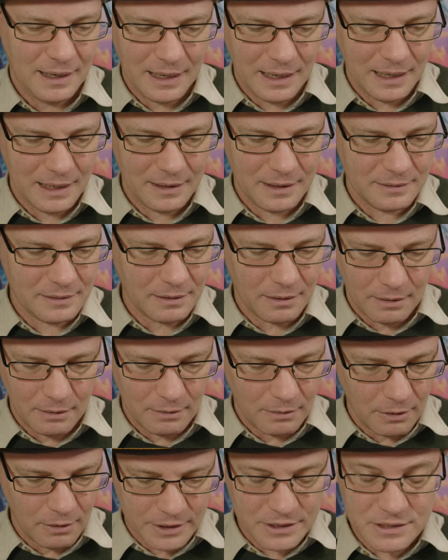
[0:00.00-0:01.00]
And
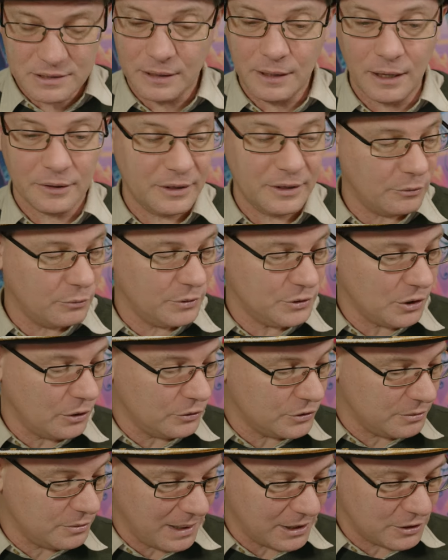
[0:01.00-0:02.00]
honestly, I think the
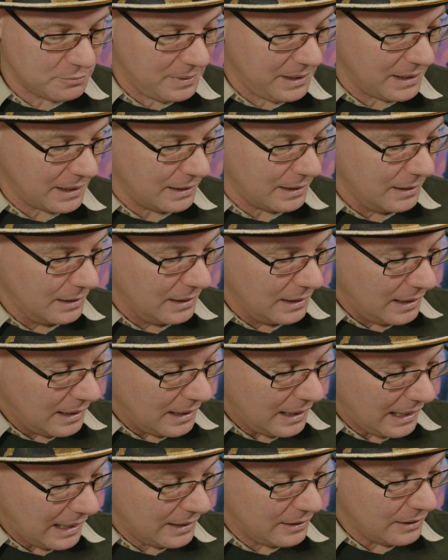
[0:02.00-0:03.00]
results are much better.
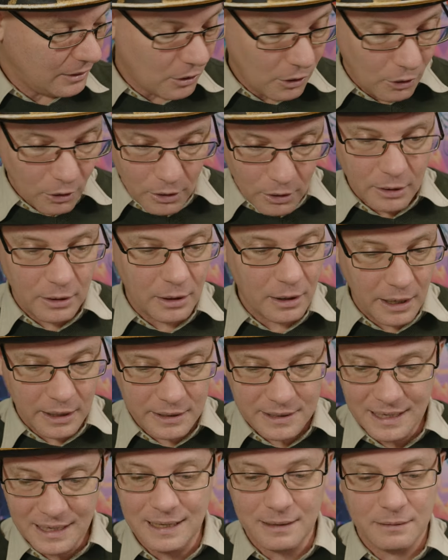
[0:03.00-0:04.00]
And uh,
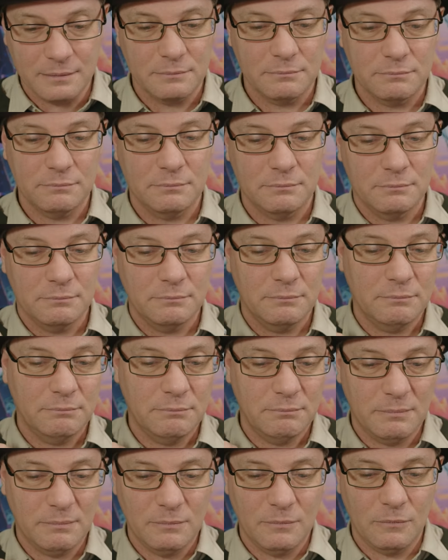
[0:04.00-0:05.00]
again,
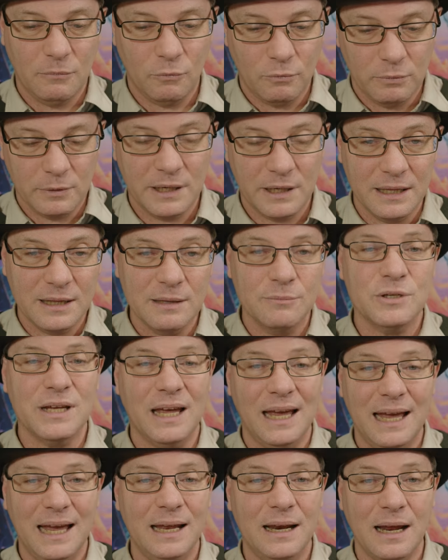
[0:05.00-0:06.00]
get them
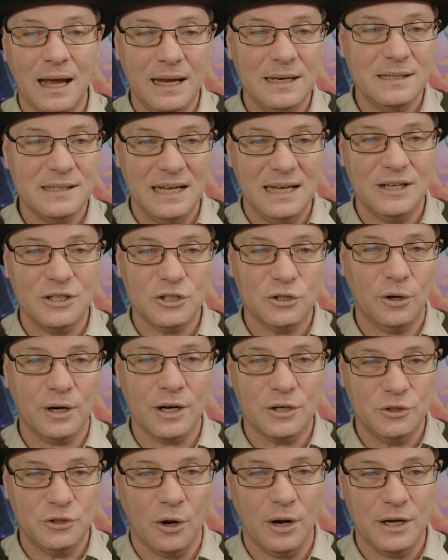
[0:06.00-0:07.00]
to add a 10
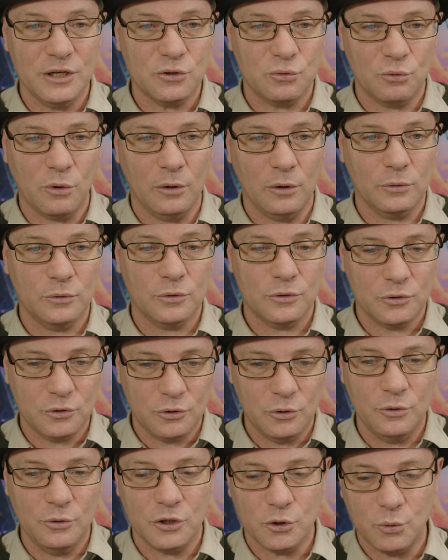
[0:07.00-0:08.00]
sided dice roll
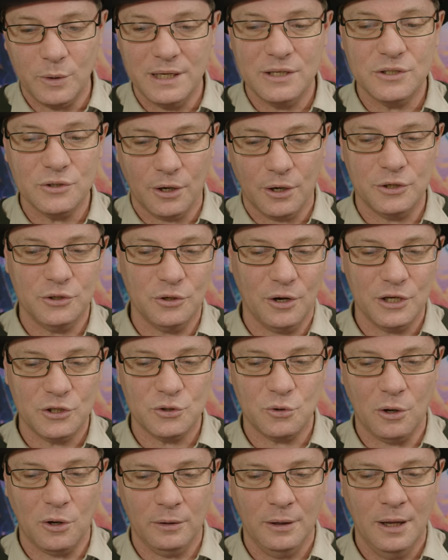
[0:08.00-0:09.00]
to the 20 sided
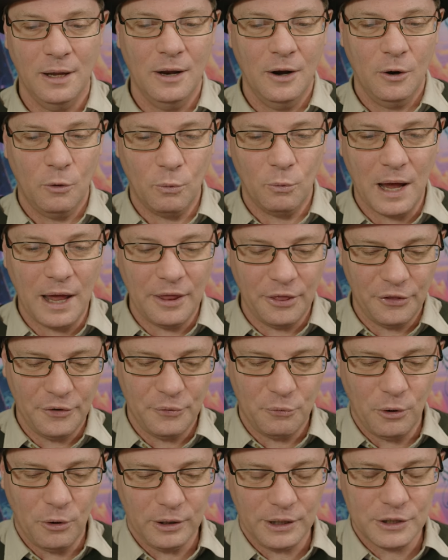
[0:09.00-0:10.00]
dice roll rather
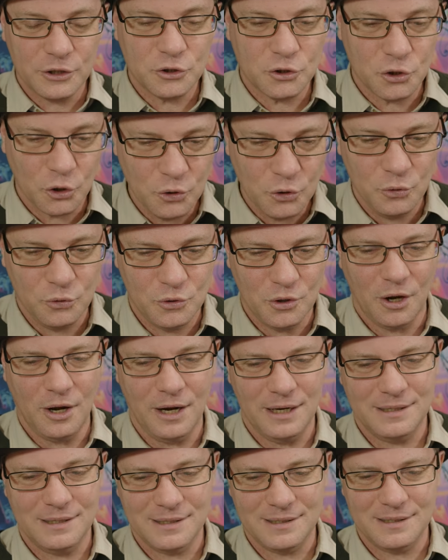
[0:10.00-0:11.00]
than rolling two
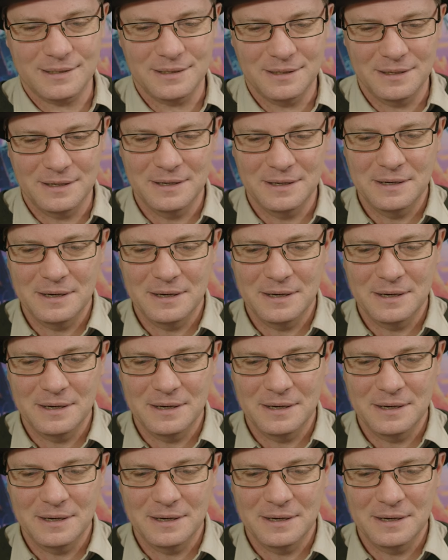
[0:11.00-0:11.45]
dice.